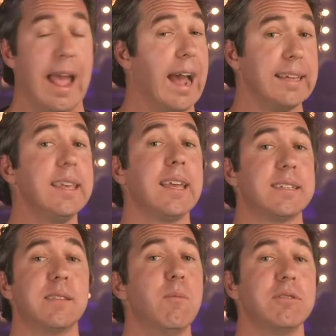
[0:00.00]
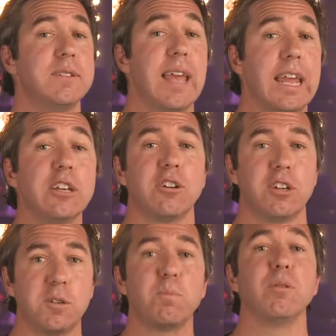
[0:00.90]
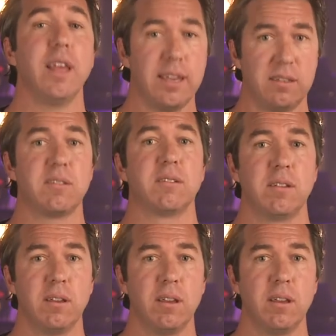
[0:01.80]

I think it's the most dangerous place.